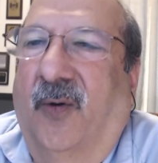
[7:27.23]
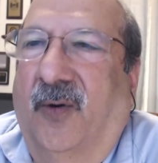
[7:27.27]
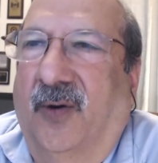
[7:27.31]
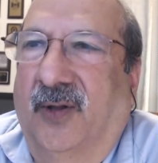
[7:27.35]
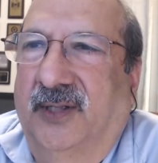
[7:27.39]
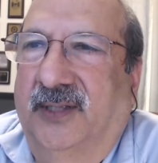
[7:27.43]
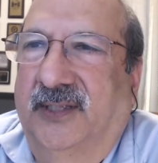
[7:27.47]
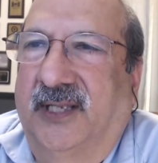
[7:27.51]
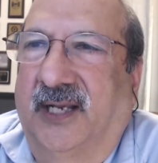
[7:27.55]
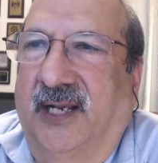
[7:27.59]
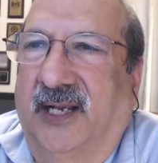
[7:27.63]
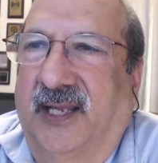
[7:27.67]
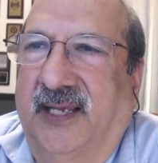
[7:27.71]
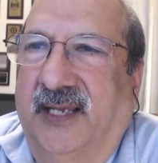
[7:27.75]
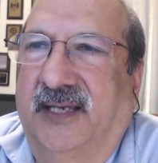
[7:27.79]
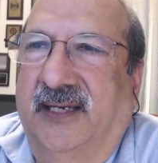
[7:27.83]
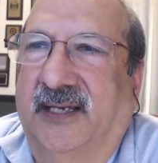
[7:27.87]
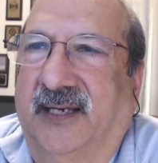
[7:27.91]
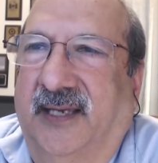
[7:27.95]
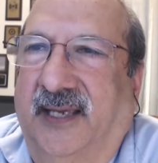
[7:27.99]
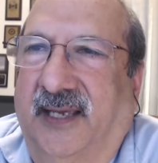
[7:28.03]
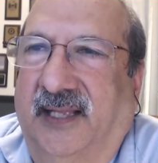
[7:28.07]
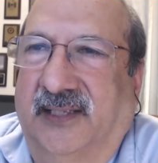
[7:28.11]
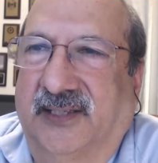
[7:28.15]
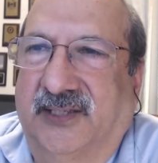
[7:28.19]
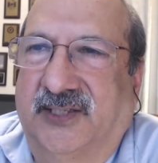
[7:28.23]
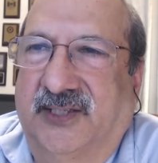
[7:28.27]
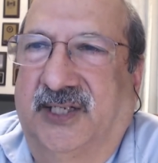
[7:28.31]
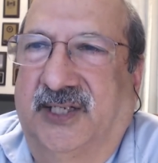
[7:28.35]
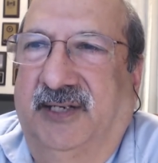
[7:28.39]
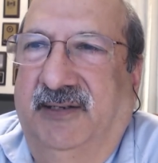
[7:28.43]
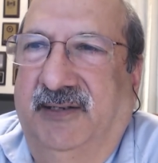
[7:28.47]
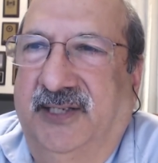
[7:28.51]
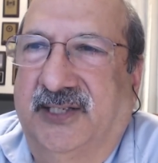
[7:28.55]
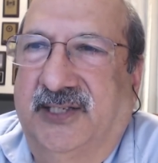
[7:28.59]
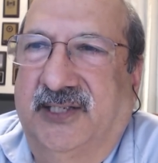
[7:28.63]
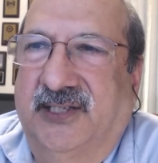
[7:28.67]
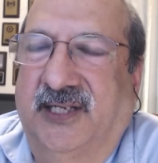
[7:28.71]
all the Leica L
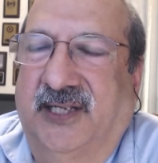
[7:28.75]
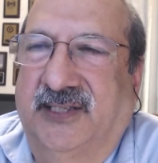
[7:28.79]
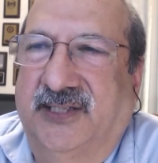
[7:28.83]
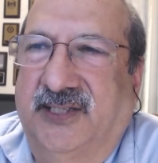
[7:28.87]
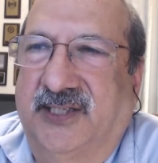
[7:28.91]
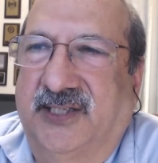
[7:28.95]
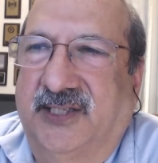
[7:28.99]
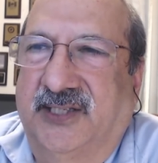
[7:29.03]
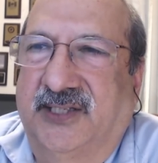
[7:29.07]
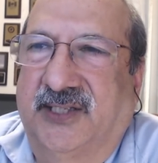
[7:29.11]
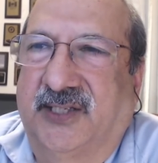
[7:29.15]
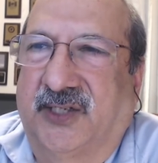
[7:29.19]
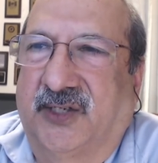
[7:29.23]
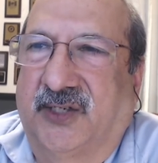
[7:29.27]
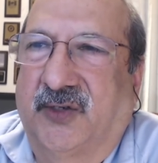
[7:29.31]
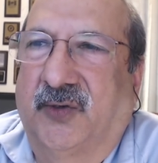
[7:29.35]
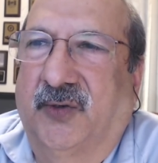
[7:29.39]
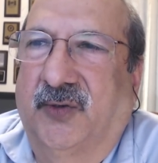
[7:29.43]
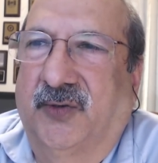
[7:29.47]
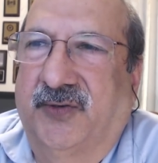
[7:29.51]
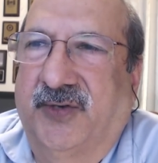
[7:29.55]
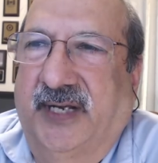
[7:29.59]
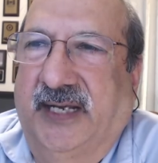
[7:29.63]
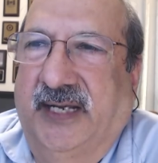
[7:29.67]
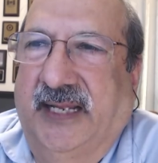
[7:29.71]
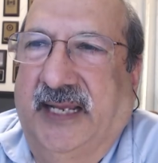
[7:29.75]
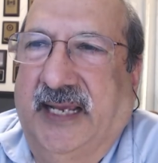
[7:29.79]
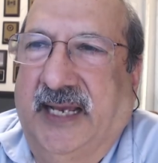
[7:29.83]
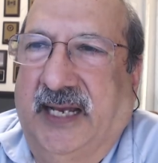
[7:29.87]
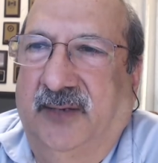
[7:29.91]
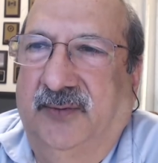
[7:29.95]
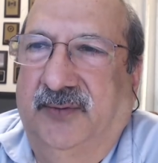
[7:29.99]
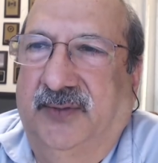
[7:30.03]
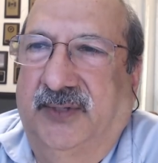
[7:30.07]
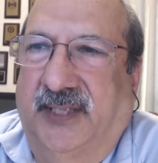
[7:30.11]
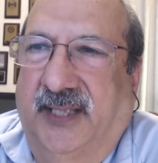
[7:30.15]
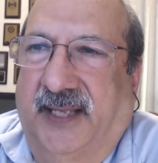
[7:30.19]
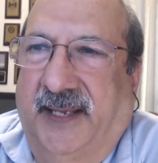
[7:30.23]
series lenses that are already
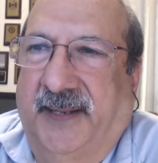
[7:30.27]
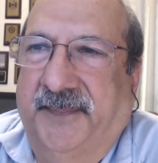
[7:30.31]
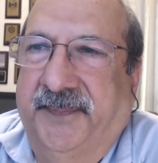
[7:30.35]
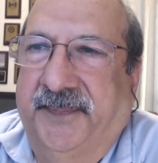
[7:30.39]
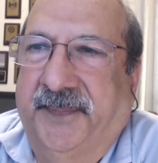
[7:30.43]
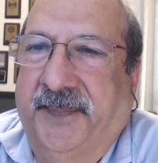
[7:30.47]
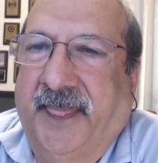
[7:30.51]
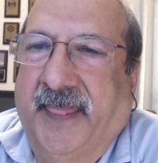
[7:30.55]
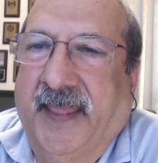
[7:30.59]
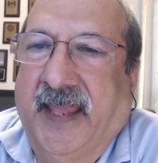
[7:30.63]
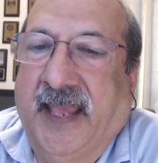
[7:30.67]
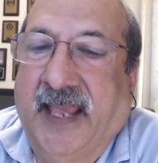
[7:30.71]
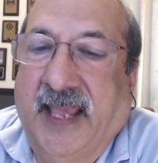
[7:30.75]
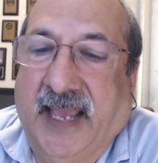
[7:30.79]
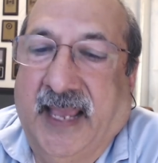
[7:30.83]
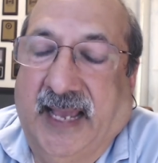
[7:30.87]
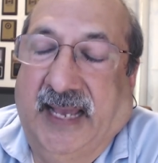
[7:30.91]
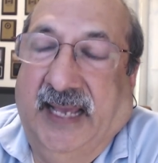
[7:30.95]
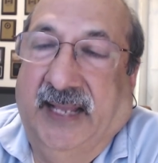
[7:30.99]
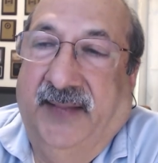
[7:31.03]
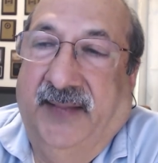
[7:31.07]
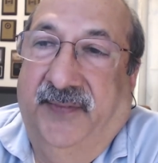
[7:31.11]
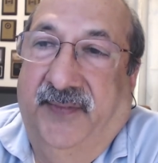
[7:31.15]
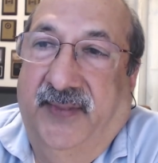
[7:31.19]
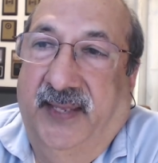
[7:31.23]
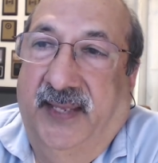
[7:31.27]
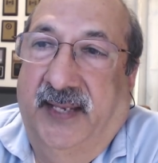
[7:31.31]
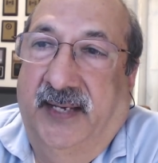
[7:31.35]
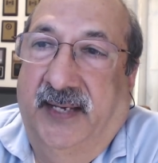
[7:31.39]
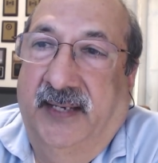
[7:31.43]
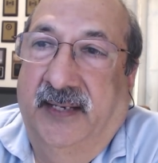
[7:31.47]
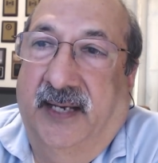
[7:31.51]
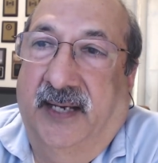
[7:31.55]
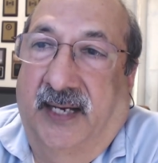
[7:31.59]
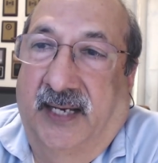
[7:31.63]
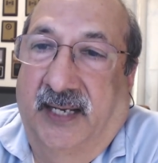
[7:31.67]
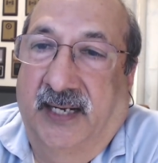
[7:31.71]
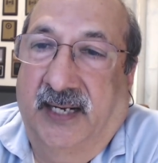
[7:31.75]
out there. Sure. And
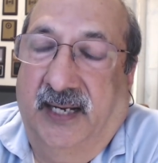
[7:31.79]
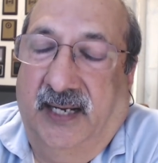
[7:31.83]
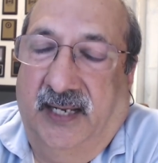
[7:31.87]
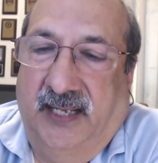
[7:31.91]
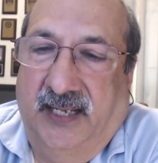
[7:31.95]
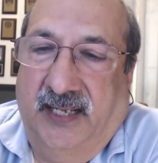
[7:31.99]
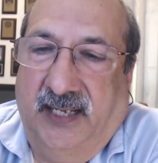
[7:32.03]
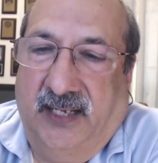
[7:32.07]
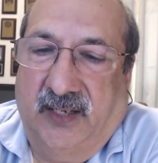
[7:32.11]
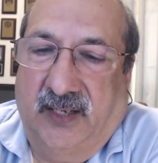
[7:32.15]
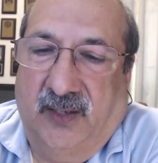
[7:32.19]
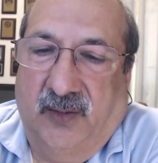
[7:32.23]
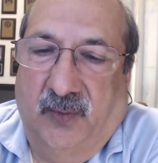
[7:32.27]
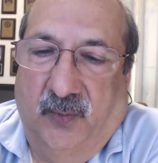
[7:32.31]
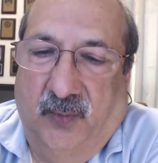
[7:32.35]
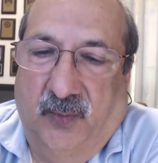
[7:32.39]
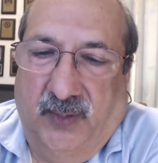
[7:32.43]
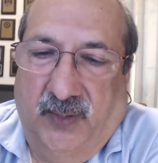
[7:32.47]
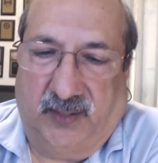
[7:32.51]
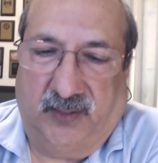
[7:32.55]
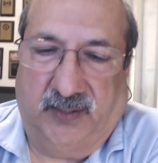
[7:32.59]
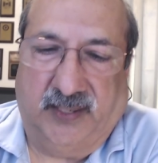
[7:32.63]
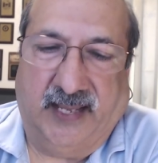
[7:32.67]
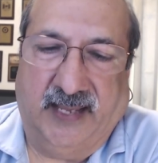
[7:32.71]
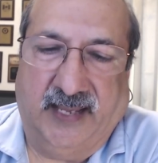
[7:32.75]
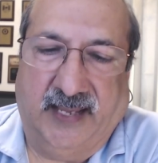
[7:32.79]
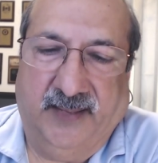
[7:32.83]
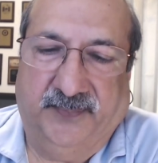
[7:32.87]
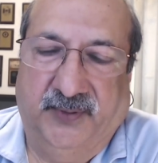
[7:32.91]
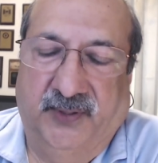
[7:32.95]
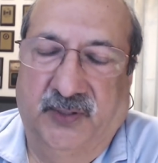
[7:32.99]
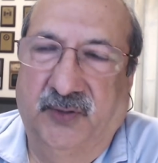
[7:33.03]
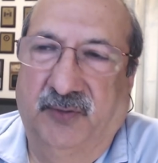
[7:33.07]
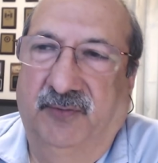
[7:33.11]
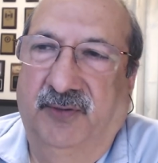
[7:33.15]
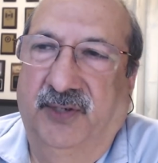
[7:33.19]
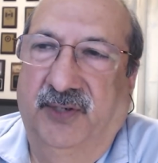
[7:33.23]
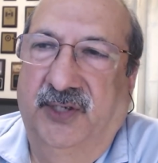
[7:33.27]
then, unlike what
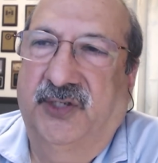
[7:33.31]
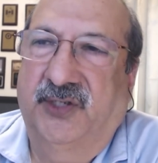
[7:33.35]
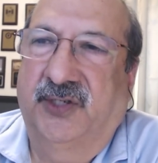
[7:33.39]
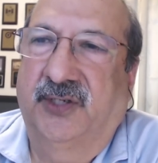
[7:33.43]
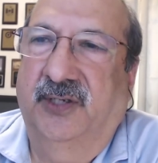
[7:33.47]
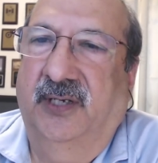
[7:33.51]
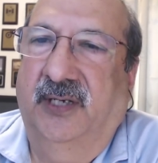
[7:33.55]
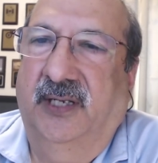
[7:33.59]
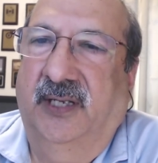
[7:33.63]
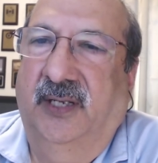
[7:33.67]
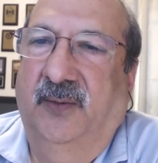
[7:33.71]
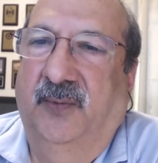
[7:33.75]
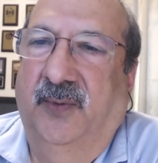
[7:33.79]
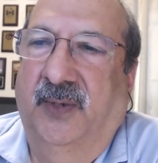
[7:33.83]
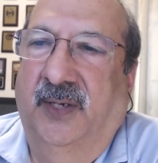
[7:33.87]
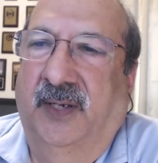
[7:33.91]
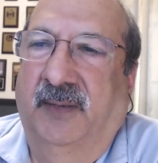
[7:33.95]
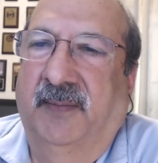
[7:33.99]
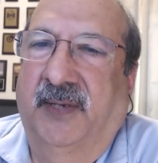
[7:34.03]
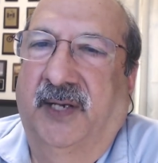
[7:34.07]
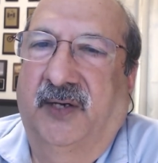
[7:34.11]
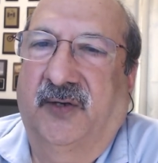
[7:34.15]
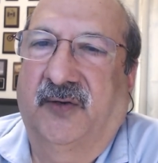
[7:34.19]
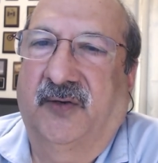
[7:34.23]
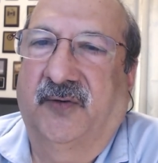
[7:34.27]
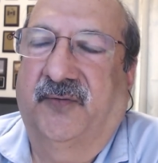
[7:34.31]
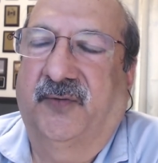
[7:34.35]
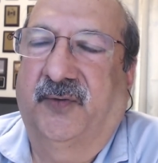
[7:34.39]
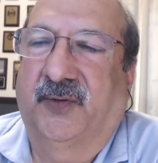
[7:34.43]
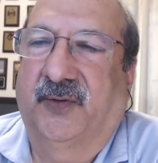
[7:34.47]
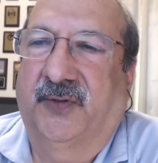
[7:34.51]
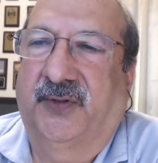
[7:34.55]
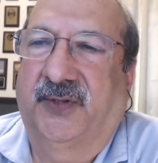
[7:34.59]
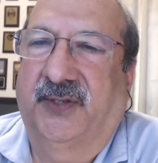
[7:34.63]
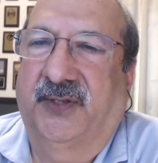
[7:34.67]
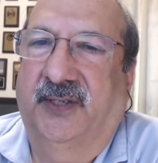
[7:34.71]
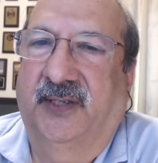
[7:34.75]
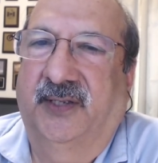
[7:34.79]
happened originally when Micro
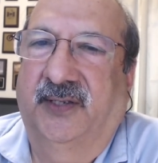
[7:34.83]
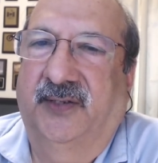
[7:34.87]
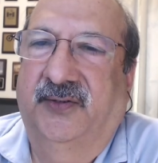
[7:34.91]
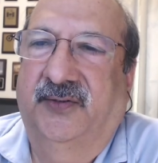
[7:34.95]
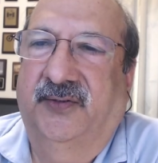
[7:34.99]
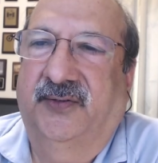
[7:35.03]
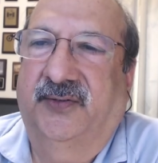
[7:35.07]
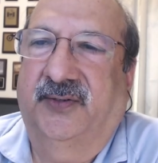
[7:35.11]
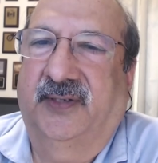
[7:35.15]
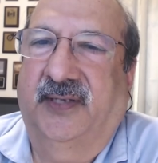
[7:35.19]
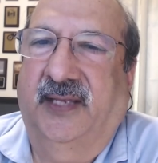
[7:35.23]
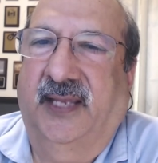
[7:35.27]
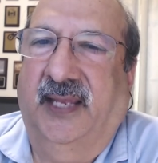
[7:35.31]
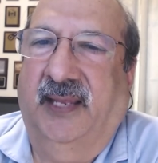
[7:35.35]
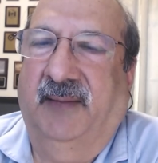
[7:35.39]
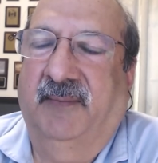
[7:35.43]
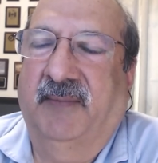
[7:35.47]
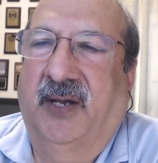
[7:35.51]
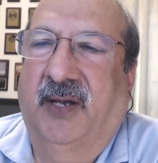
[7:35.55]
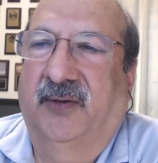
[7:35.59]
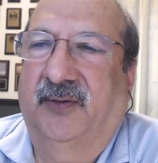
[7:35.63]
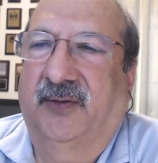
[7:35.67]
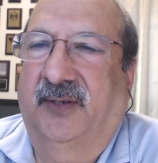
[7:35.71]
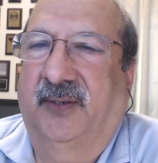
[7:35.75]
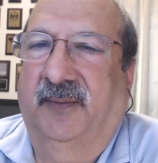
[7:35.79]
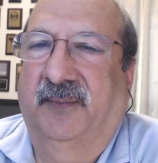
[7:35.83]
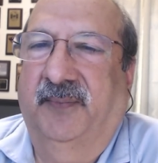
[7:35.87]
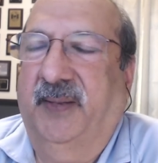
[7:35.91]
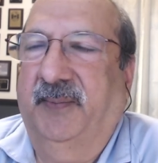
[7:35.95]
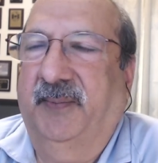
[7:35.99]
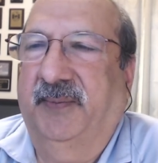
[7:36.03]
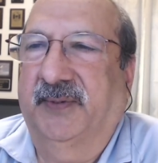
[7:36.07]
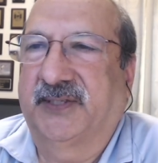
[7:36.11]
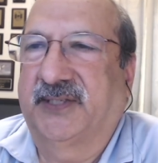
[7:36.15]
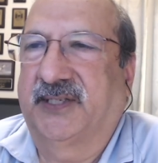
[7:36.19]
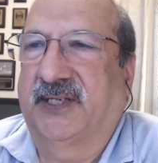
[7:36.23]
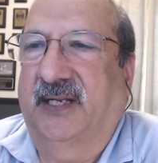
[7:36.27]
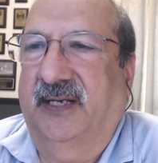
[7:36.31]
Four Thirds came out and
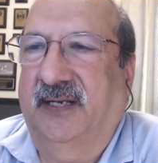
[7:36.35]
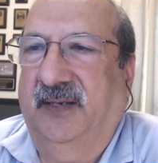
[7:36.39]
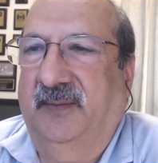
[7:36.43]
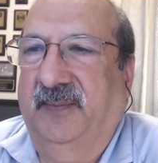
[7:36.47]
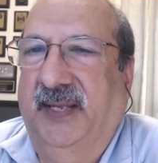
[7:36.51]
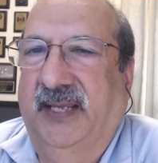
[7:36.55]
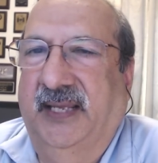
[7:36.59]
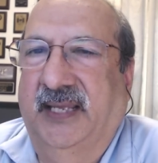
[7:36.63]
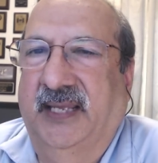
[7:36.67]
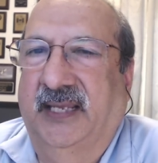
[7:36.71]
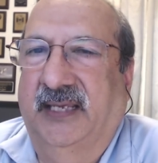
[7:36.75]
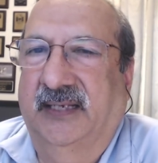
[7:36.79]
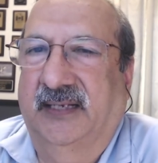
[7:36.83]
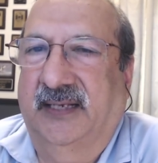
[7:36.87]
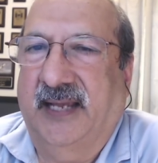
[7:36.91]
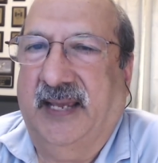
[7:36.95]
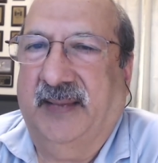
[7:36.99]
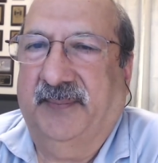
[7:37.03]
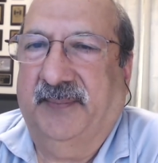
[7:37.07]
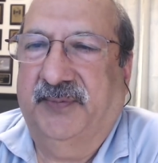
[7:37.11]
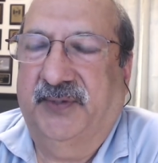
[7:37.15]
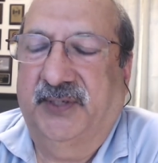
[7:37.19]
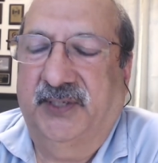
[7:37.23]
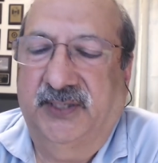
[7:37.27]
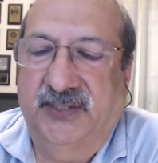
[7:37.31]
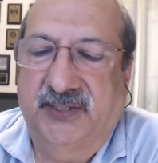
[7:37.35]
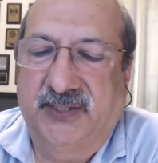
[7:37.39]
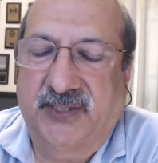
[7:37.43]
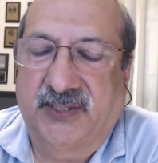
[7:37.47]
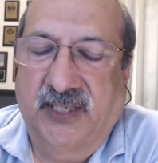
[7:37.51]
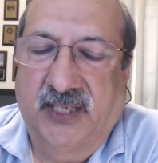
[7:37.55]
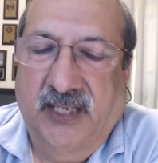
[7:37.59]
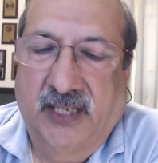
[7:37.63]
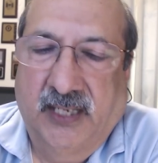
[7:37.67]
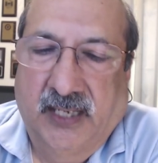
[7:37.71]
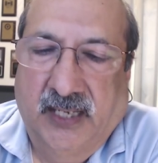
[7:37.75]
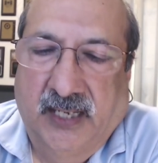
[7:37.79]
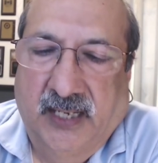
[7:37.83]
people started making
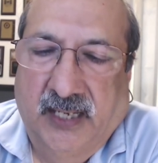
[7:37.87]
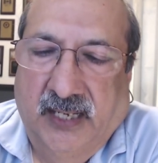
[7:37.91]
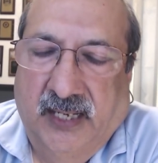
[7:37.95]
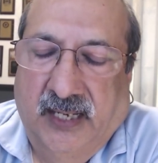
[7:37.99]
adapters,